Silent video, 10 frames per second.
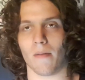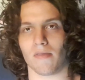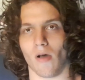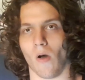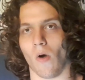
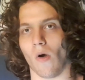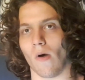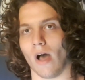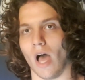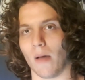
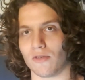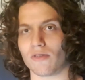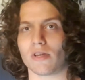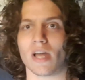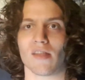So, I'm
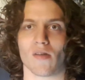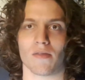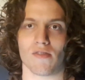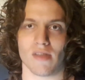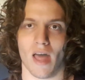sure you guys
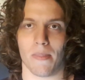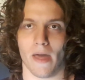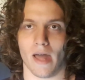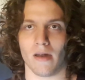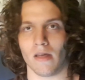understand
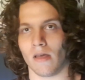that.